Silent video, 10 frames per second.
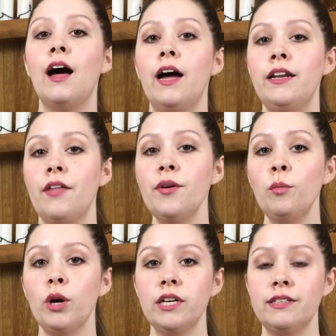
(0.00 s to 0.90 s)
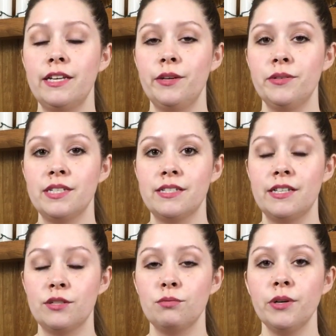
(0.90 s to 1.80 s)
Another word that uses
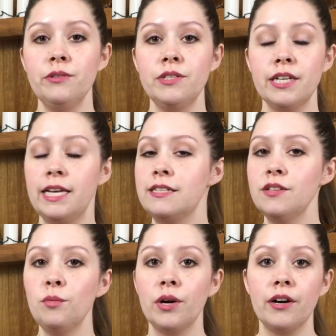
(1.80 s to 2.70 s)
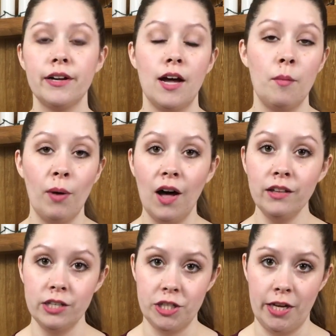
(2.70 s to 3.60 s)
this root is the word
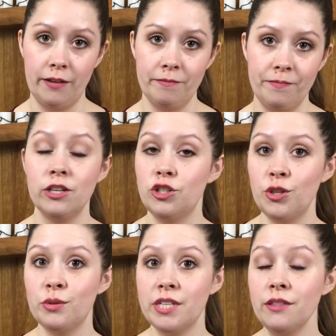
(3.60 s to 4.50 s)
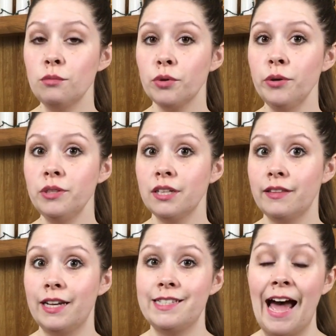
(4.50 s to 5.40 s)
apology. Do you see the root
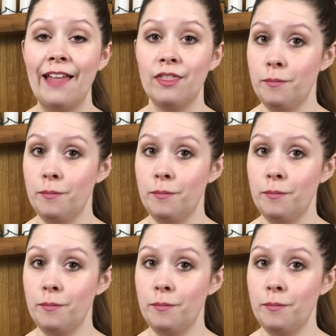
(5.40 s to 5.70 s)
that is at the